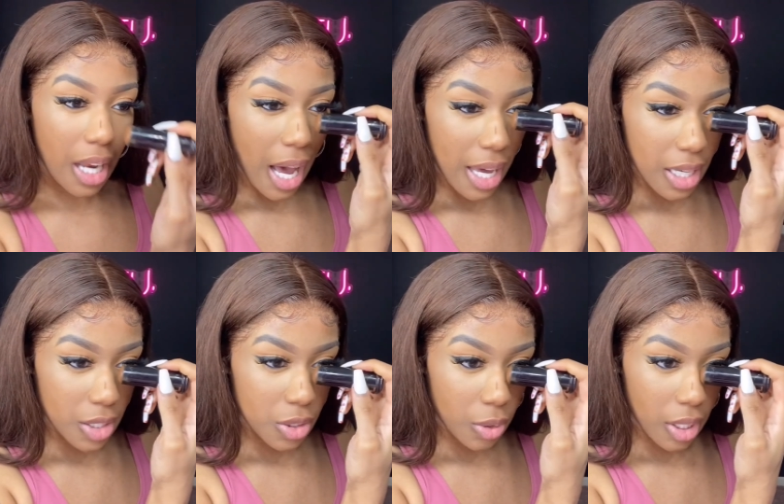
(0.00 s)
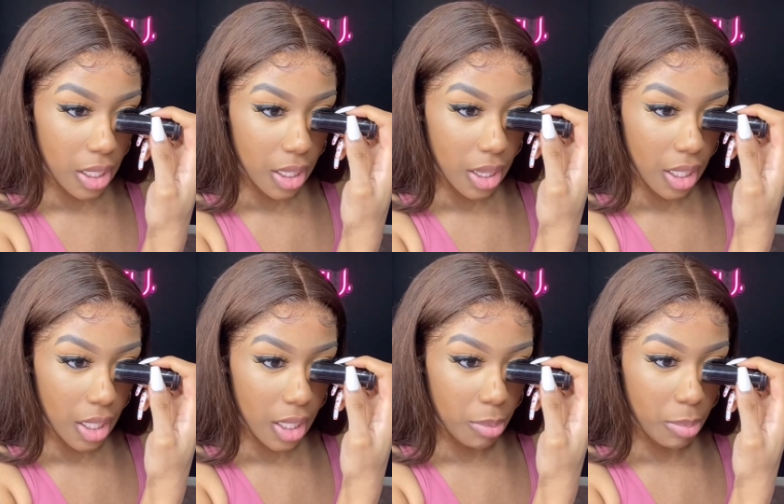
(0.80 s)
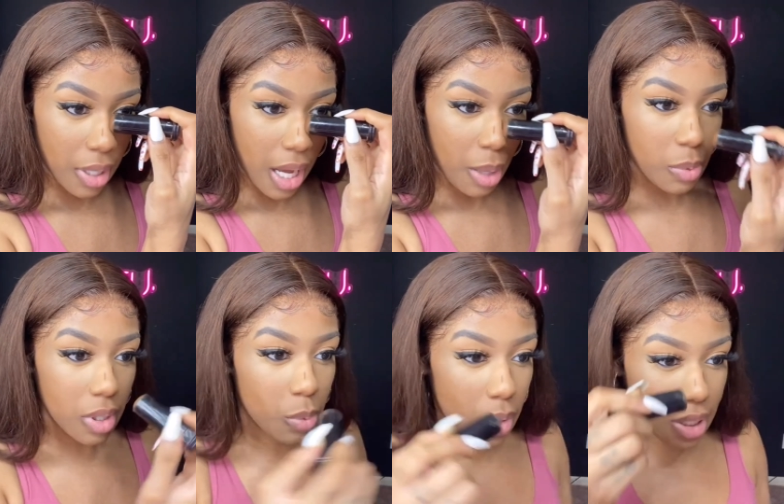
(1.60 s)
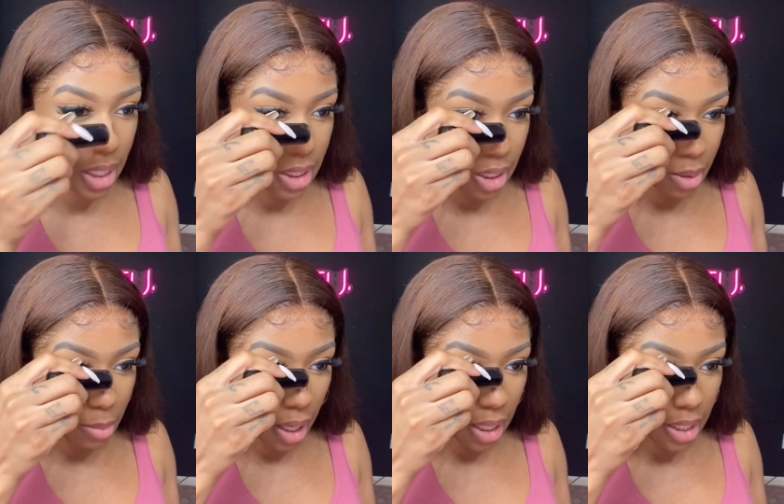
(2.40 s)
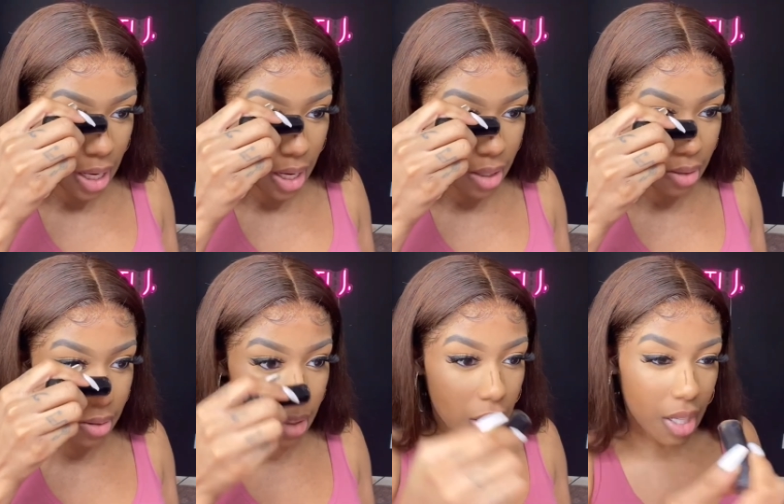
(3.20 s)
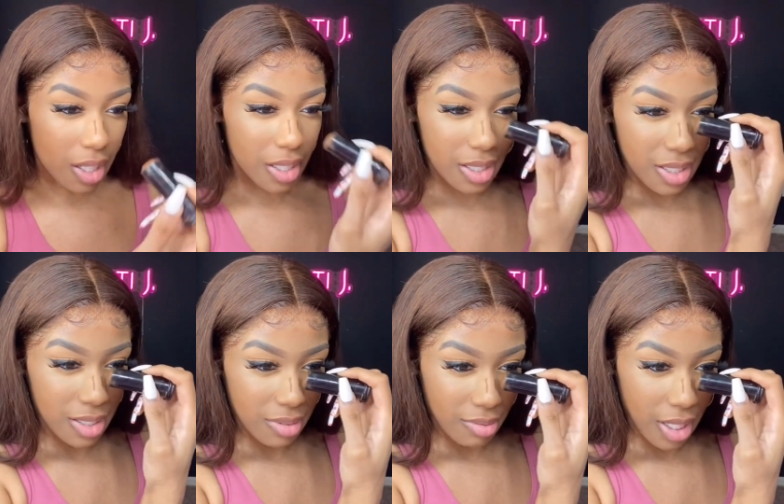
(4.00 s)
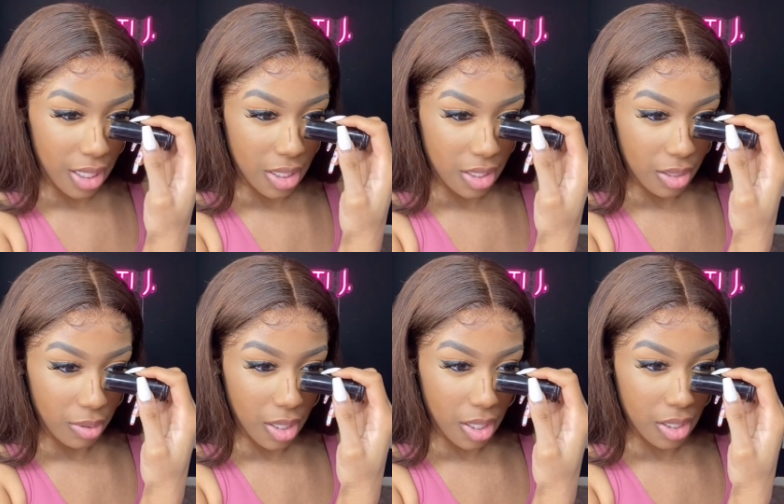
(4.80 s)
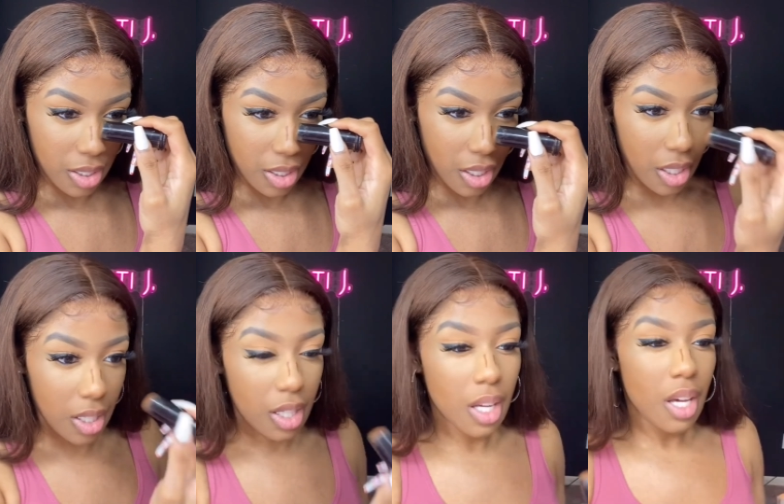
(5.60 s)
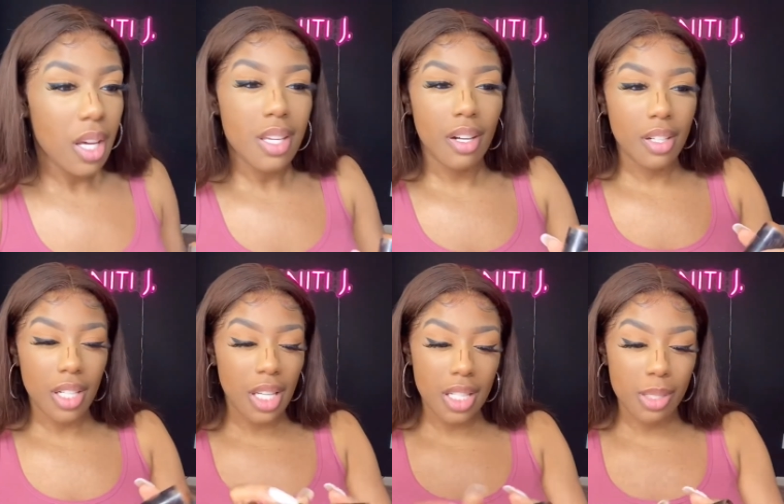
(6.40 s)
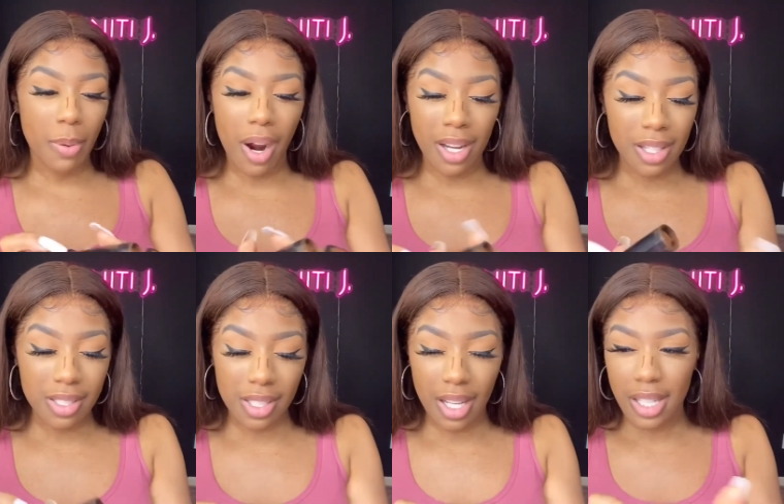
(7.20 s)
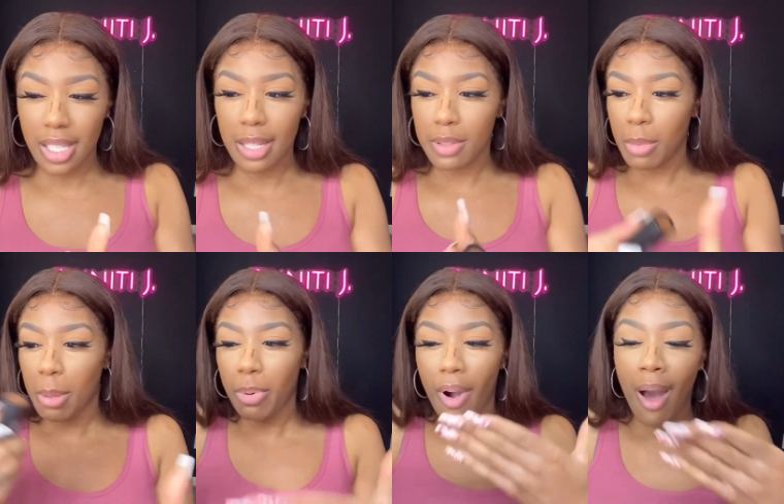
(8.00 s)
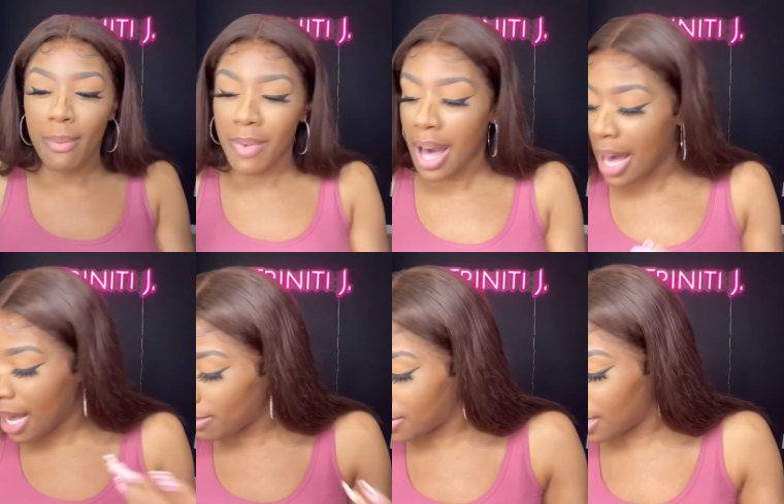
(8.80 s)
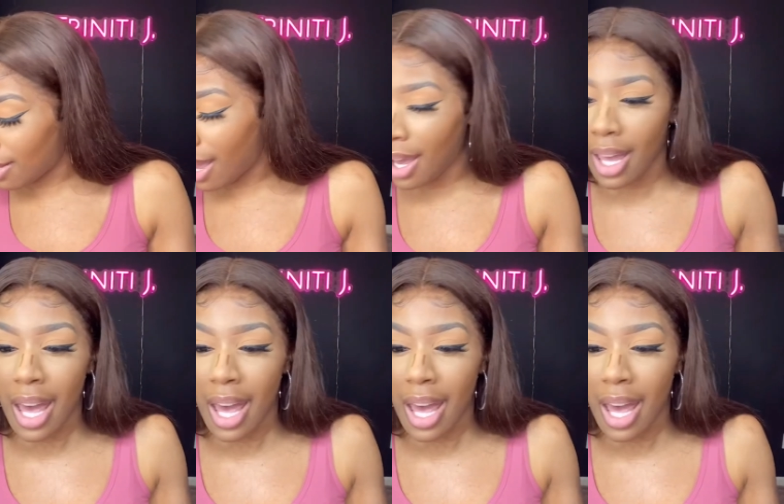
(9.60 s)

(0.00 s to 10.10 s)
I enjoyed it then, but I wouldn't want that to come back now, because I just don't care to see younger kids' parties. It kind of gives me prom vibes, and like,